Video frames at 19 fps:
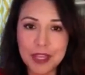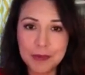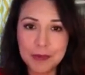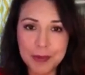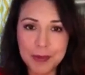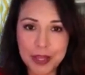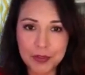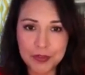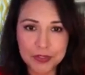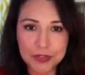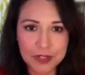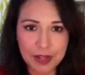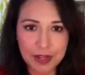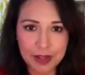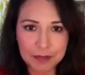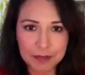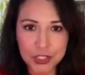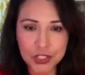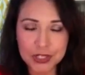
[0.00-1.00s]
about the
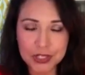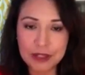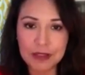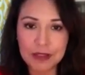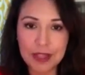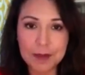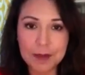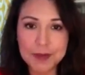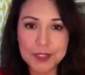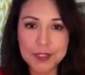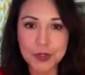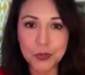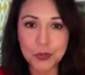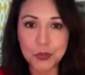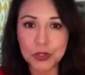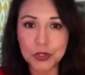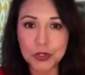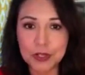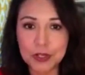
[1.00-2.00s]
time that she collapsed at
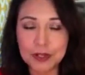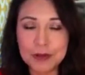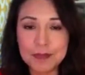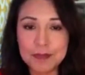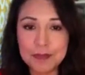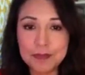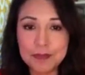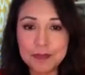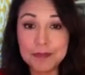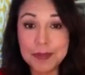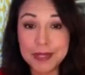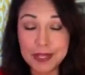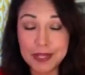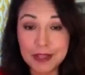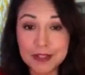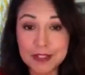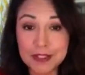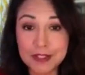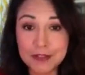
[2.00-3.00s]
work
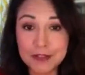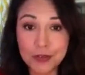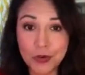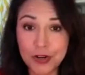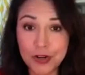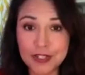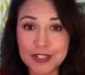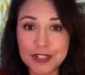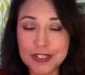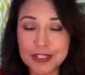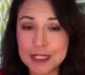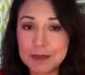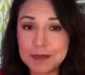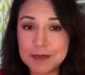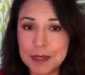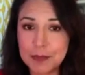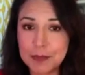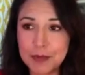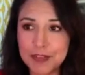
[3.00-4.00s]
because of chronic
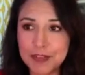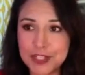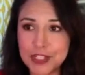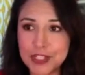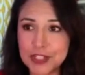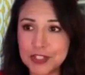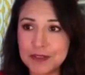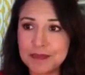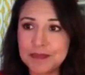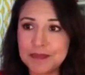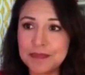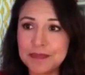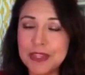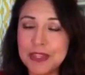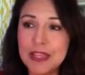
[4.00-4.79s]
sleep deprivation.